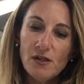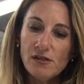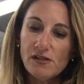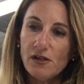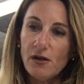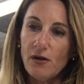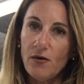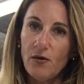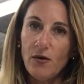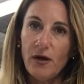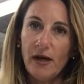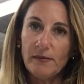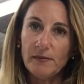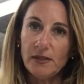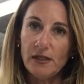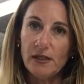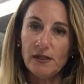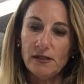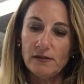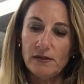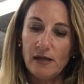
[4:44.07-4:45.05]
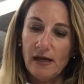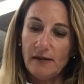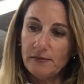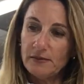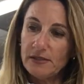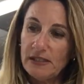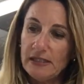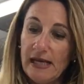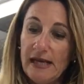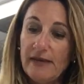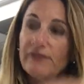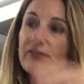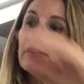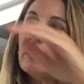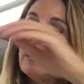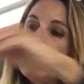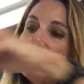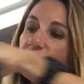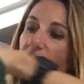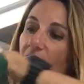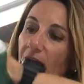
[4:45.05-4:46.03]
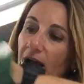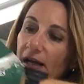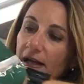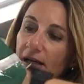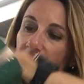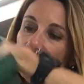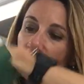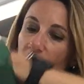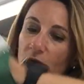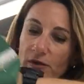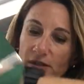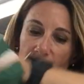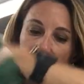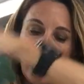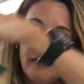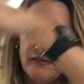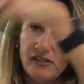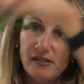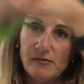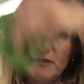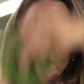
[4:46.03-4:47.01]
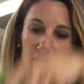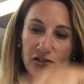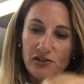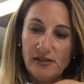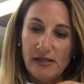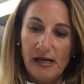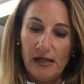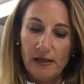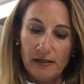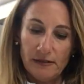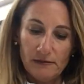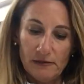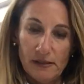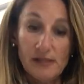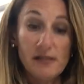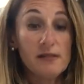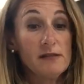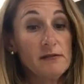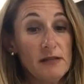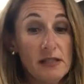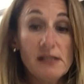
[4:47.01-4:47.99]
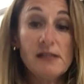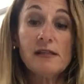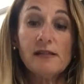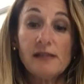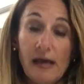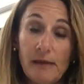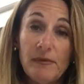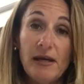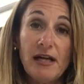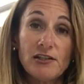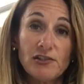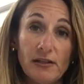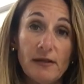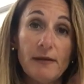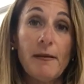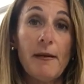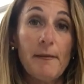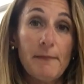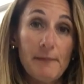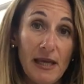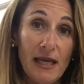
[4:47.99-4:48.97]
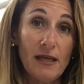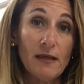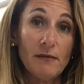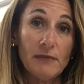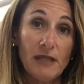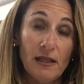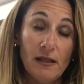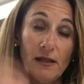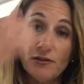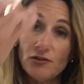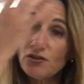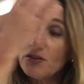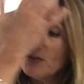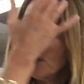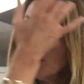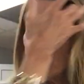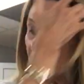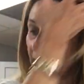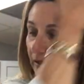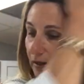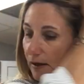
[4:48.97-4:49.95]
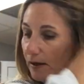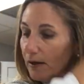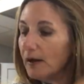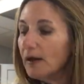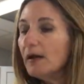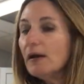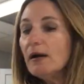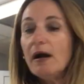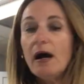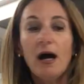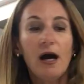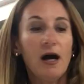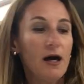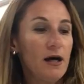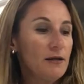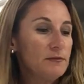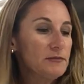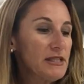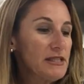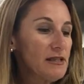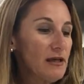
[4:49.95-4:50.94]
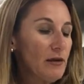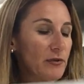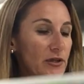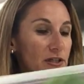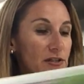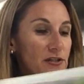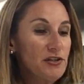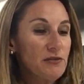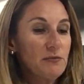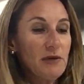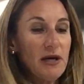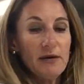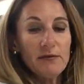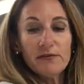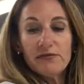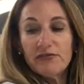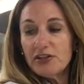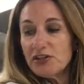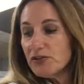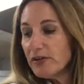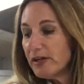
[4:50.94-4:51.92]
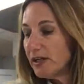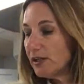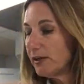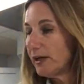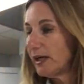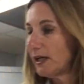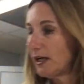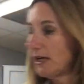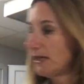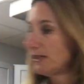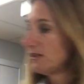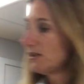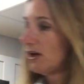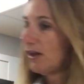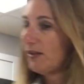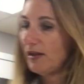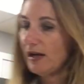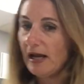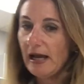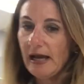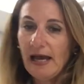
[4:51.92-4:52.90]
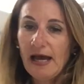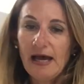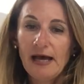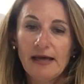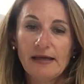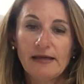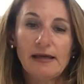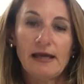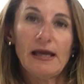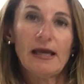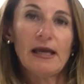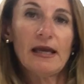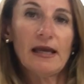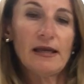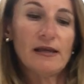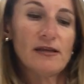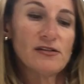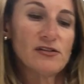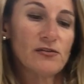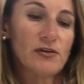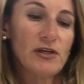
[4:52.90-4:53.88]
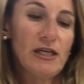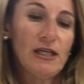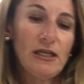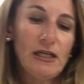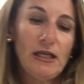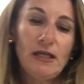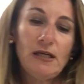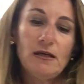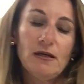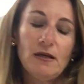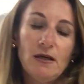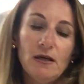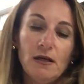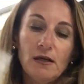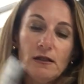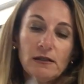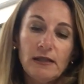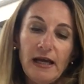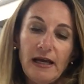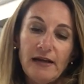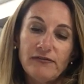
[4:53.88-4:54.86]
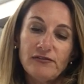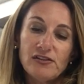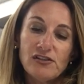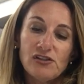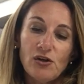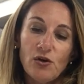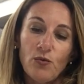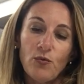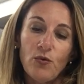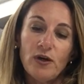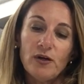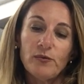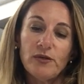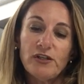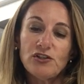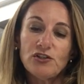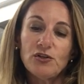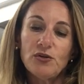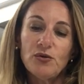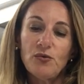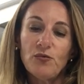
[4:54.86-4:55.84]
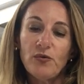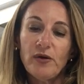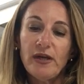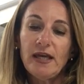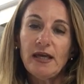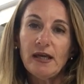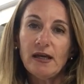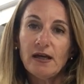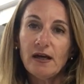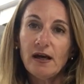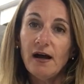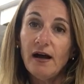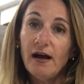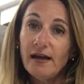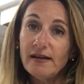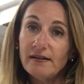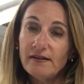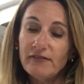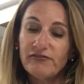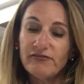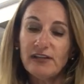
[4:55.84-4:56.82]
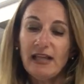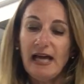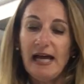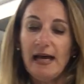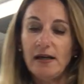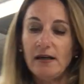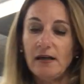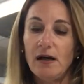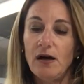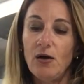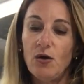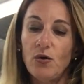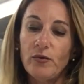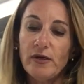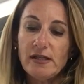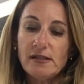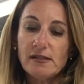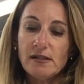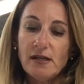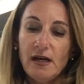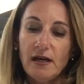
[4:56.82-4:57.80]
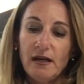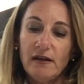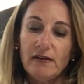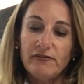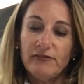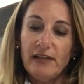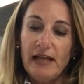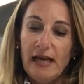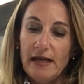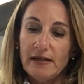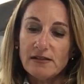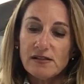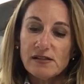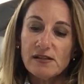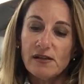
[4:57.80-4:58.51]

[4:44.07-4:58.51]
So today for lunch I am going to have a spinach salad. I'm actually making my lunch right here. Let's say I went into my refrigerator and I saw that I had a zucchini left. So what do? We cut flat, always cutting flat.